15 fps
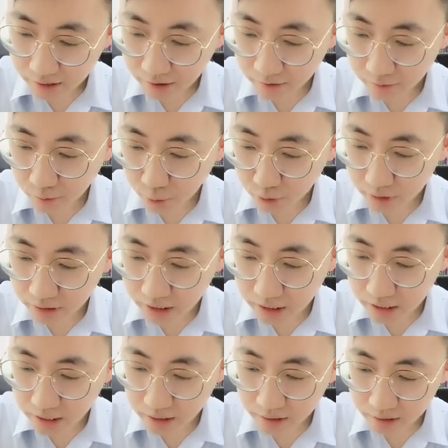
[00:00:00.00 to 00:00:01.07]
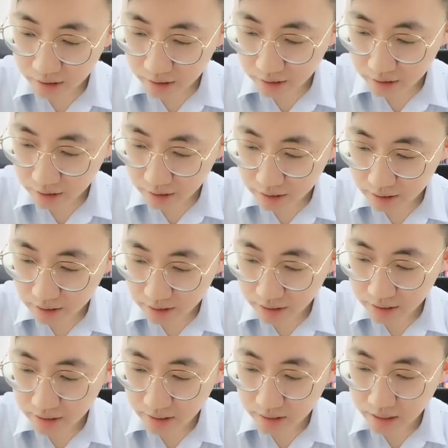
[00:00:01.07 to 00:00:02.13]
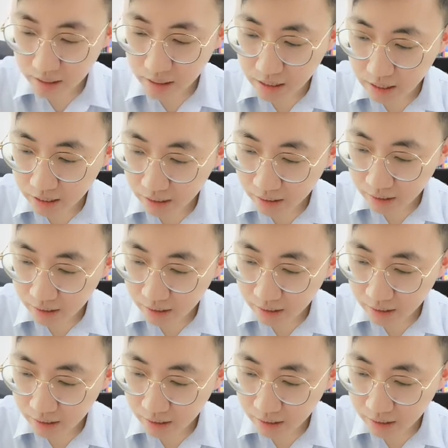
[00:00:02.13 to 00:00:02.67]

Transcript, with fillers: 40, 60,